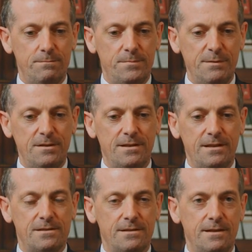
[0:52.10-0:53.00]
People think
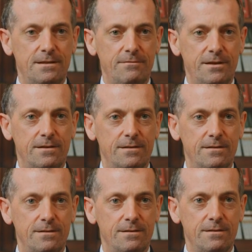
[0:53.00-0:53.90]
it's scientific.
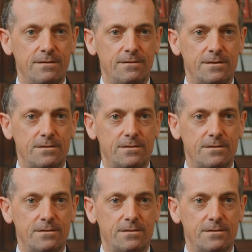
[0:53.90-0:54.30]
There is